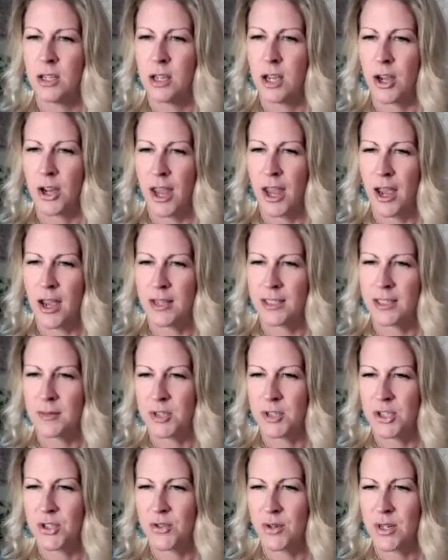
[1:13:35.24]
Okay, so I'm
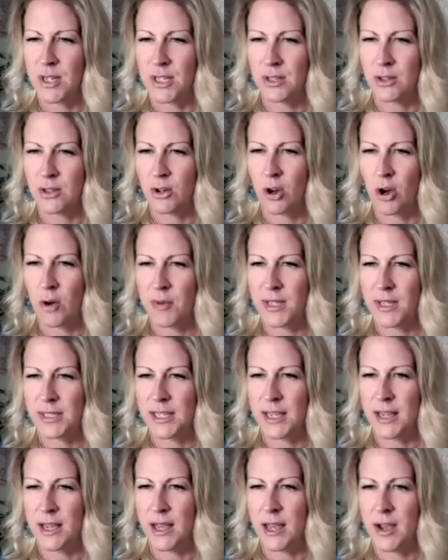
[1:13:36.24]
just reading the comments
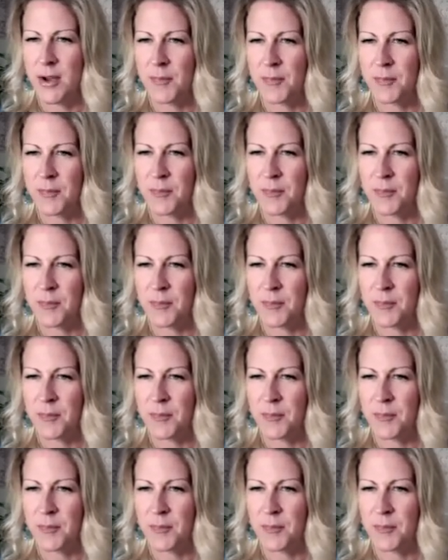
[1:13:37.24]
here.